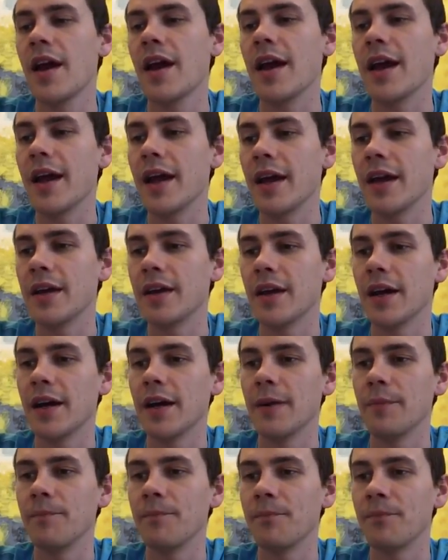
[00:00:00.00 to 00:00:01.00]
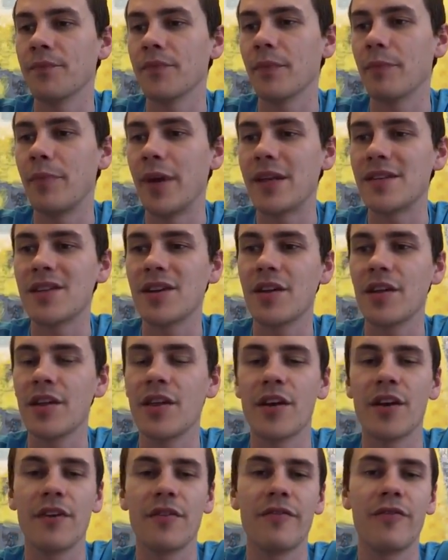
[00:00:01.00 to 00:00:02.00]
And basically
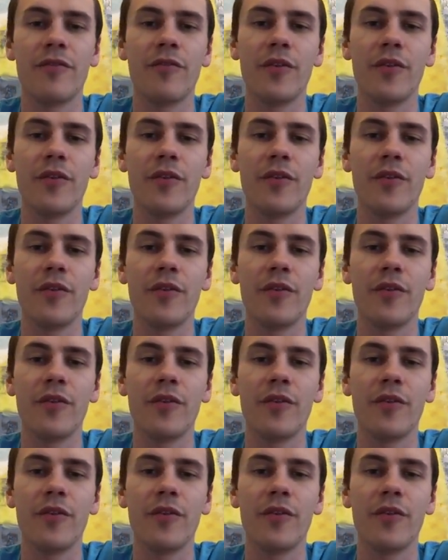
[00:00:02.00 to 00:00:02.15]
they're